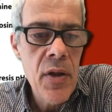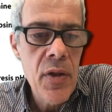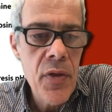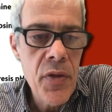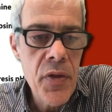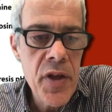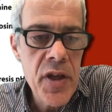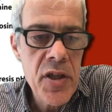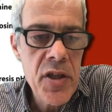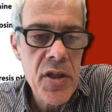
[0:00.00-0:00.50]

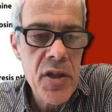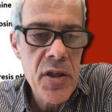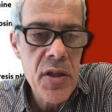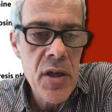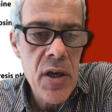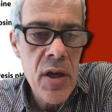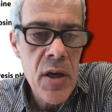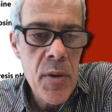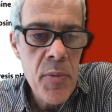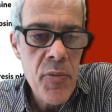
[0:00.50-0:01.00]
This
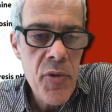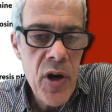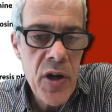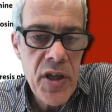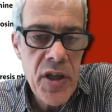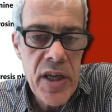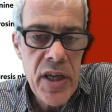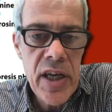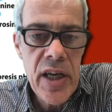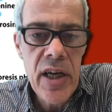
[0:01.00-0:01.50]

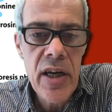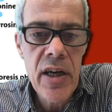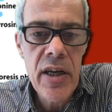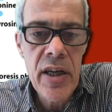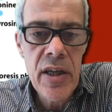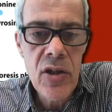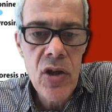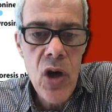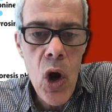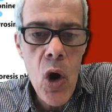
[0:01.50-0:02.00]
protein here
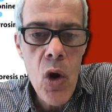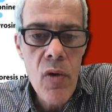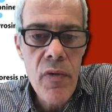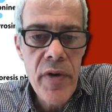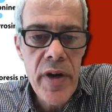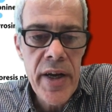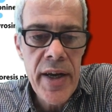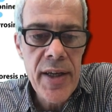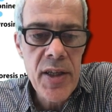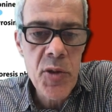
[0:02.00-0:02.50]
is
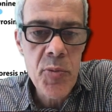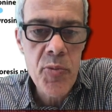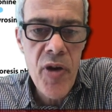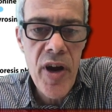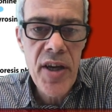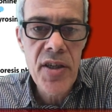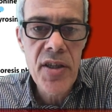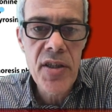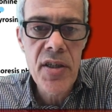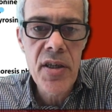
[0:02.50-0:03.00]

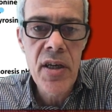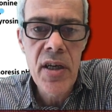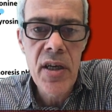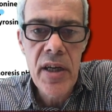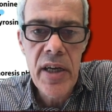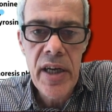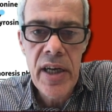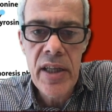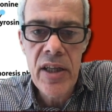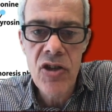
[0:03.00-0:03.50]
overexpressed
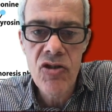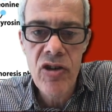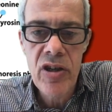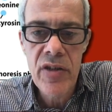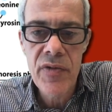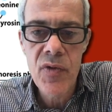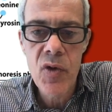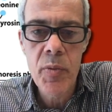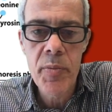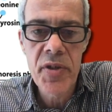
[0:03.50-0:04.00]
in the
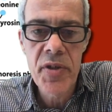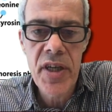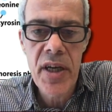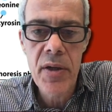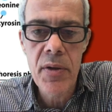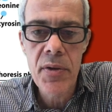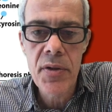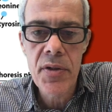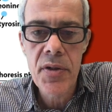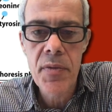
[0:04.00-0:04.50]
transformed
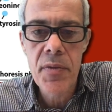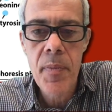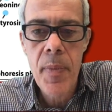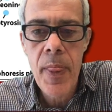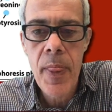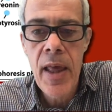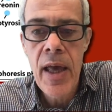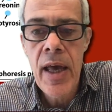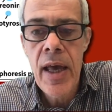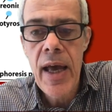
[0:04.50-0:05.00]
cells.
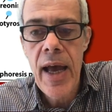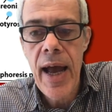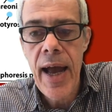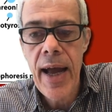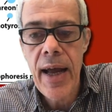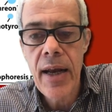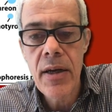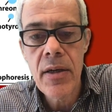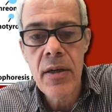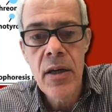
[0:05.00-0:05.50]

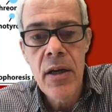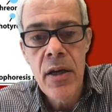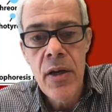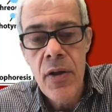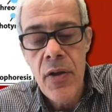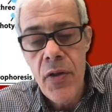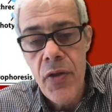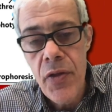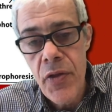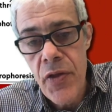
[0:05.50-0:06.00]
And
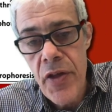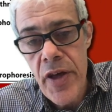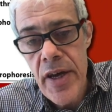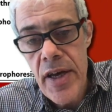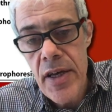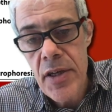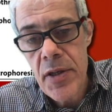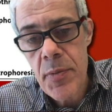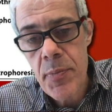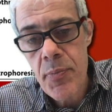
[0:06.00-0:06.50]

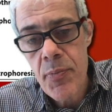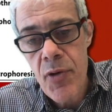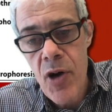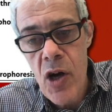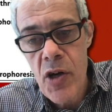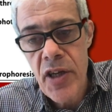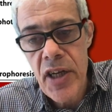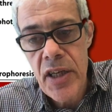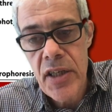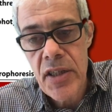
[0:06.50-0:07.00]
these
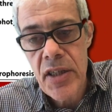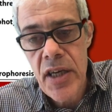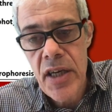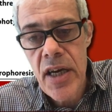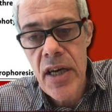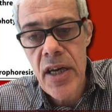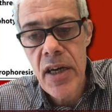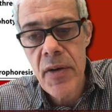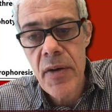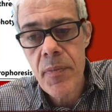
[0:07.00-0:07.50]
proteins
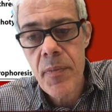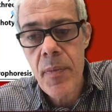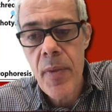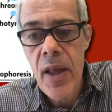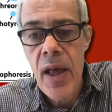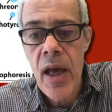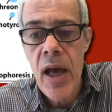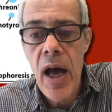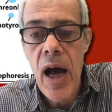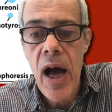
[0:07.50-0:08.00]
here
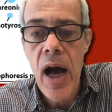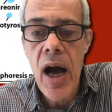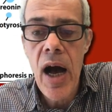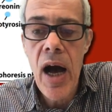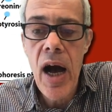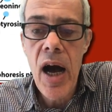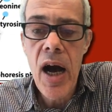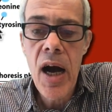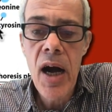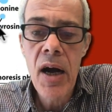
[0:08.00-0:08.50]

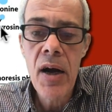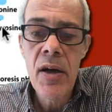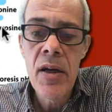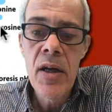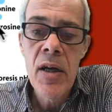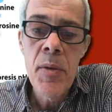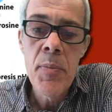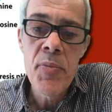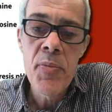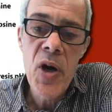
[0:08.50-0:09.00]
are
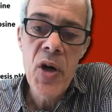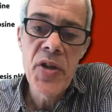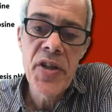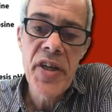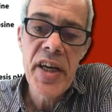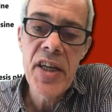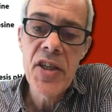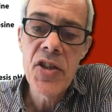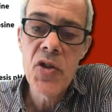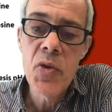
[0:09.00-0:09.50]

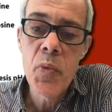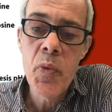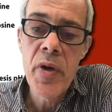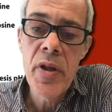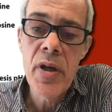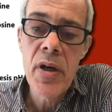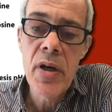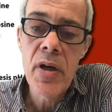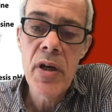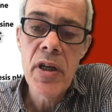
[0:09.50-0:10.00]
proteins with
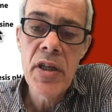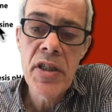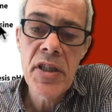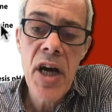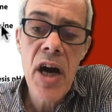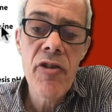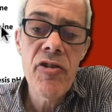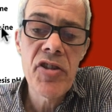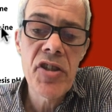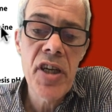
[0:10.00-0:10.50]
a
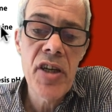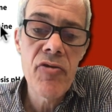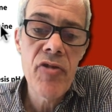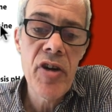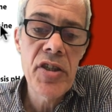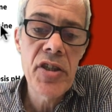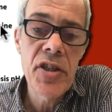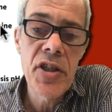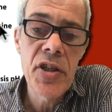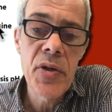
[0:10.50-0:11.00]
tyrosine
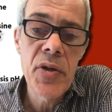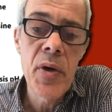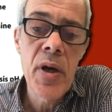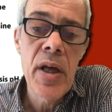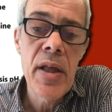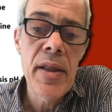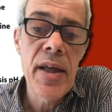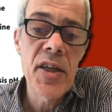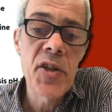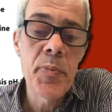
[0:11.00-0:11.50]
residue
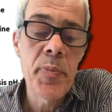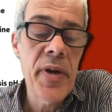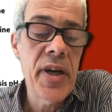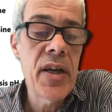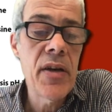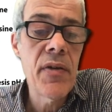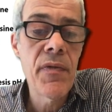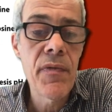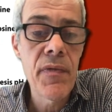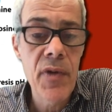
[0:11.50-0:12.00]
that's
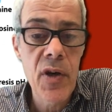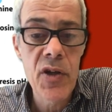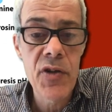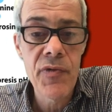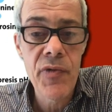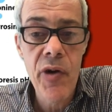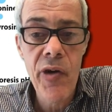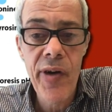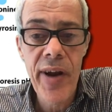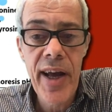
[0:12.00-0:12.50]
been
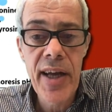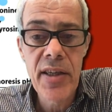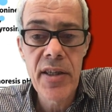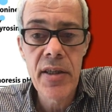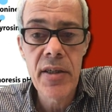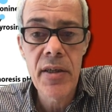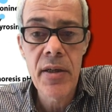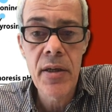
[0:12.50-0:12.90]
phosphorylated.